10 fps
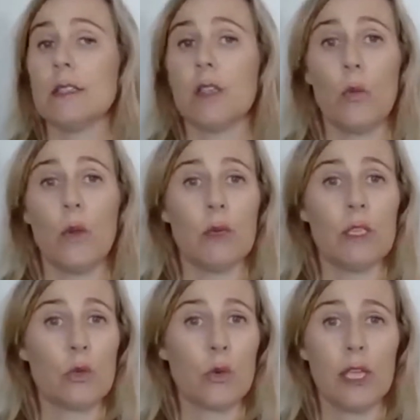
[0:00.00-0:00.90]
So when
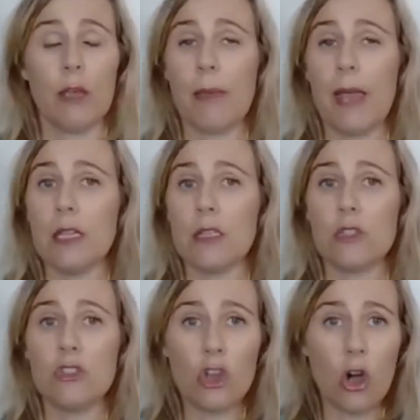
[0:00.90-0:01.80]
we're talking about
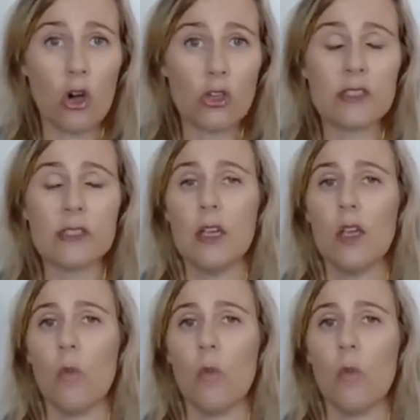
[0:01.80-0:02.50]
dogs,